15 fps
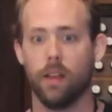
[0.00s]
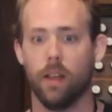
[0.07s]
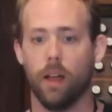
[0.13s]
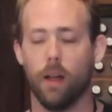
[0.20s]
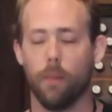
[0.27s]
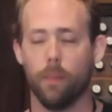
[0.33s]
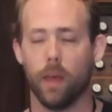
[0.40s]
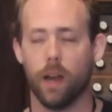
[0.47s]

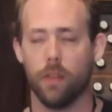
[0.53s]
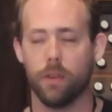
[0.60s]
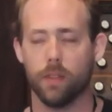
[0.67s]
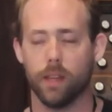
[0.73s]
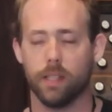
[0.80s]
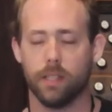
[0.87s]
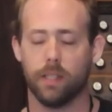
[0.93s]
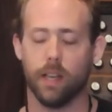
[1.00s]
Um, and I think
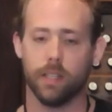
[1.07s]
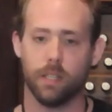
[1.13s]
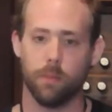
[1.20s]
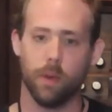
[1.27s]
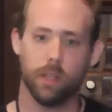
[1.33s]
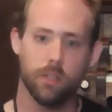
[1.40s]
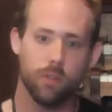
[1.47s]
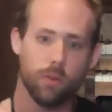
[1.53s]
that's a
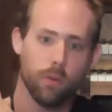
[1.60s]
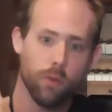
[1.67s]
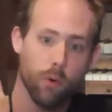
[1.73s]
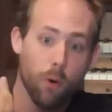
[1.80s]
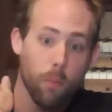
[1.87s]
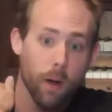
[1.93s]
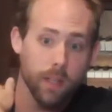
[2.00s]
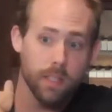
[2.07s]
testament to the
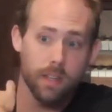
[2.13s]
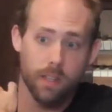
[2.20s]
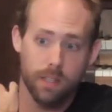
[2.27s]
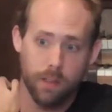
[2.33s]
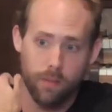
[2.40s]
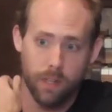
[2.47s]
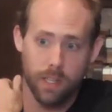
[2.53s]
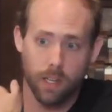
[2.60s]
robustness
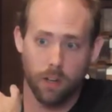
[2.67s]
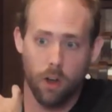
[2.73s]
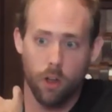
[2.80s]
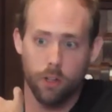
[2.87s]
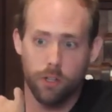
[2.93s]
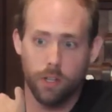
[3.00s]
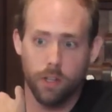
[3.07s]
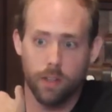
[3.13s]
of the
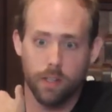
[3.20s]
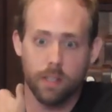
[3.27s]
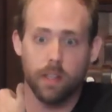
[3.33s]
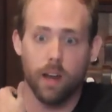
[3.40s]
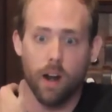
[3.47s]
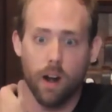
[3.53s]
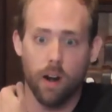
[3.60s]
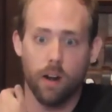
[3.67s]
technology that's there.